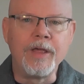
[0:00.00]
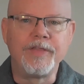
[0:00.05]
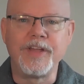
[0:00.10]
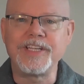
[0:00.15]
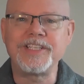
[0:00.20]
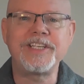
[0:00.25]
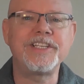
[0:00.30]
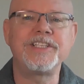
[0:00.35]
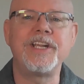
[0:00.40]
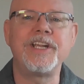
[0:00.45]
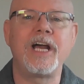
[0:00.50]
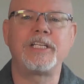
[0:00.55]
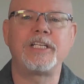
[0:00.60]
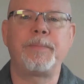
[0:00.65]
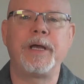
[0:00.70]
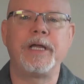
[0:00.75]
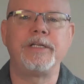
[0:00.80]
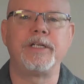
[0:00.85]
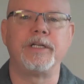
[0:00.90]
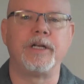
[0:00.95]
this is not
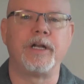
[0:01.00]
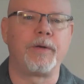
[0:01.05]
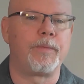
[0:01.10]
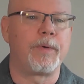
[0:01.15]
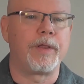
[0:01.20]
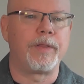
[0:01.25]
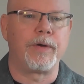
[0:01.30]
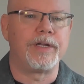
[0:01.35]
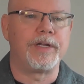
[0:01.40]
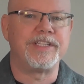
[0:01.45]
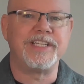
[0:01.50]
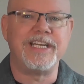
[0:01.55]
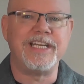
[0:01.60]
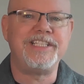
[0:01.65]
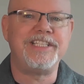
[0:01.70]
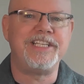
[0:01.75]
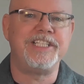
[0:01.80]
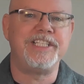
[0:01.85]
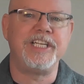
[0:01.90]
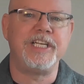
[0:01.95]
dependent on whether it's an
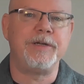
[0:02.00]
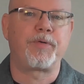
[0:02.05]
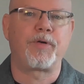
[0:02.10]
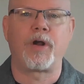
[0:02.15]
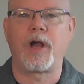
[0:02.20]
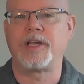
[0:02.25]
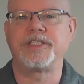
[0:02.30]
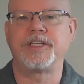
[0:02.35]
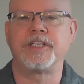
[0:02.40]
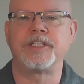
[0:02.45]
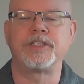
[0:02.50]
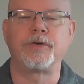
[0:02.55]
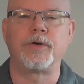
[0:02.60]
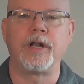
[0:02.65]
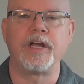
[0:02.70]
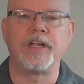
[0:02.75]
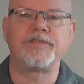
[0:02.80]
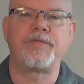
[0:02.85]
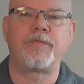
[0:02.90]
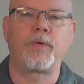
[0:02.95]
ECC process or
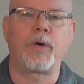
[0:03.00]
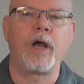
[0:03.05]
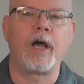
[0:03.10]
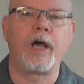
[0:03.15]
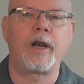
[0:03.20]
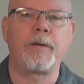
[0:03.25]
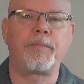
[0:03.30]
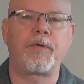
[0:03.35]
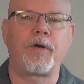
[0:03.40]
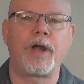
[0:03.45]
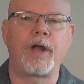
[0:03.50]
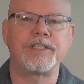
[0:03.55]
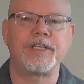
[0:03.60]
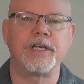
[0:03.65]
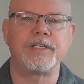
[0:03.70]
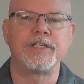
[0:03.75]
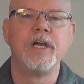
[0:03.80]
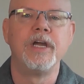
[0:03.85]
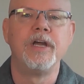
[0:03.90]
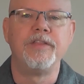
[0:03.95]
an S/4HANA
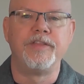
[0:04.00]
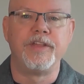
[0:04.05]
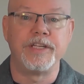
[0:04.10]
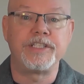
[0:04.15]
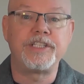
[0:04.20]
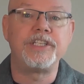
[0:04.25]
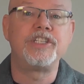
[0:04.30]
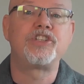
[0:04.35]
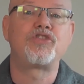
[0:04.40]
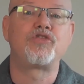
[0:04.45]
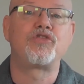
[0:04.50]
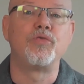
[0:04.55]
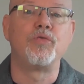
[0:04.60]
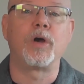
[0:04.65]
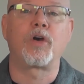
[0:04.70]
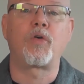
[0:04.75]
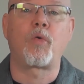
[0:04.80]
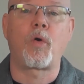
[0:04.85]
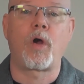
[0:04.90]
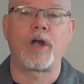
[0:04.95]
process. This is true
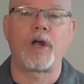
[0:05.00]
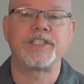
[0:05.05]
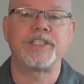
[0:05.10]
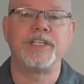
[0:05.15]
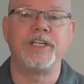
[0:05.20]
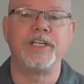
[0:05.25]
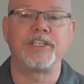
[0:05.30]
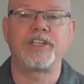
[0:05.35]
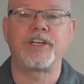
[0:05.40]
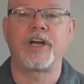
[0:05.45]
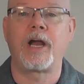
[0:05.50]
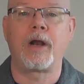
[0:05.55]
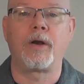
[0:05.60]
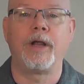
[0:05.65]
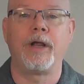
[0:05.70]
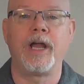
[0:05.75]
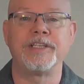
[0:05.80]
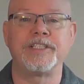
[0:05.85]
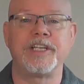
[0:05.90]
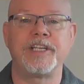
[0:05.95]
across the
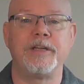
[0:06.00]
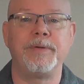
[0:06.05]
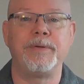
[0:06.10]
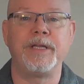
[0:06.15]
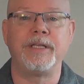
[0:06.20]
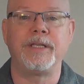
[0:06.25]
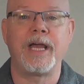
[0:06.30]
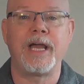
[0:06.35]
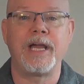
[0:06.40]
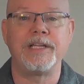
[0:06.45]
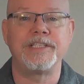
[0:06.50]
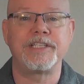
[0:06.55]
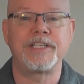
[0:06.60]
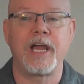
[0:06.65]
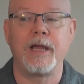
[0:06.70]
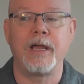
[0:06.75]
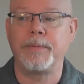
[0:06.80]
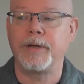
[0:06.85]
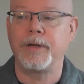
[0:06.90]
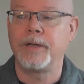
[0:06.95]
entire SAP
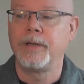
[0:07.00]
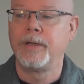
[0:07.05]
landscape.